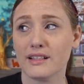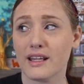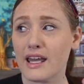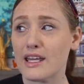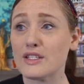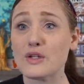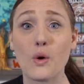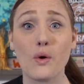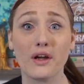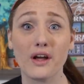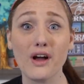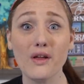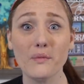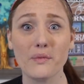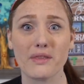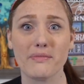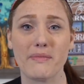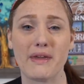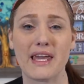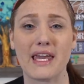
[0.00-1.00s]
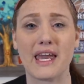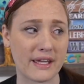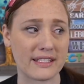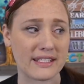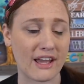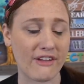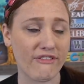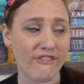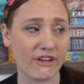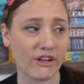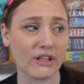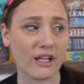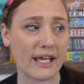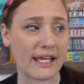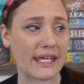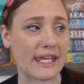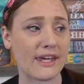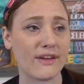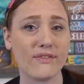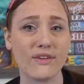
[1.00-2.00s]
is going on with me because I feel
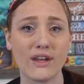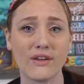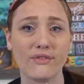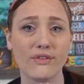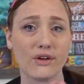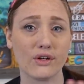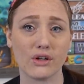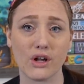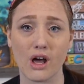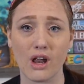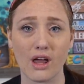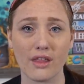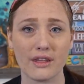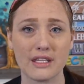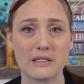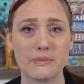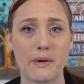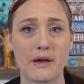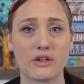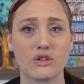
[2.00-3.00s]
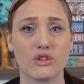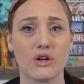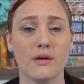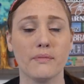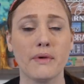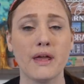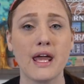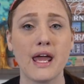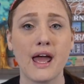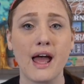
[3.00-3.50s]
like even if you're not on the spectrum,